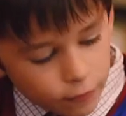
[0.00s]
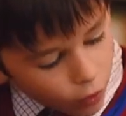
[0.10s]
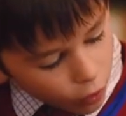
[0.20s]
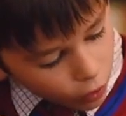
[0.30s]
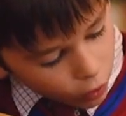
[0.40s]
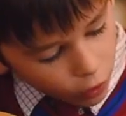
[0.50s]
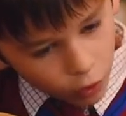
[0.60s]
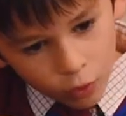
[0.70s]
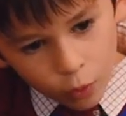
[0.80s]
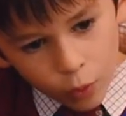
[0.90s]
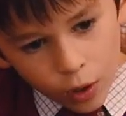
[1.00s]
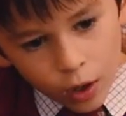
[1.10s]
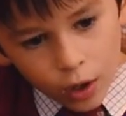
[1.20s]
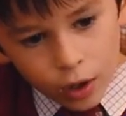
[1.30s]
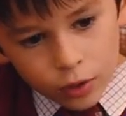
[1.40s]
is resonating with him
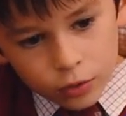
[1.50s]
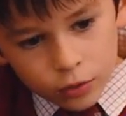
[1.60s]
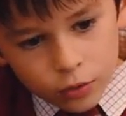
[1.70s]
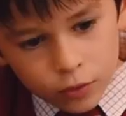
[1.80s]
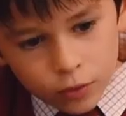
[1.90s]
very well. We're